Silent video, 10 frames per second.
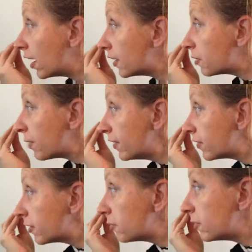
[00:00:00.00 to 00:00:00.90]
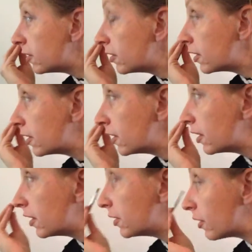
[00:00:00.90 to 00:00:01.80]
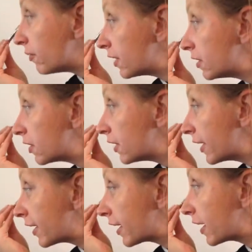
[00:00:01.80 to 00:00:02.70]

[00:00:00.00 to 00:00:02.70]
It depends on the mood. Do I want to look like I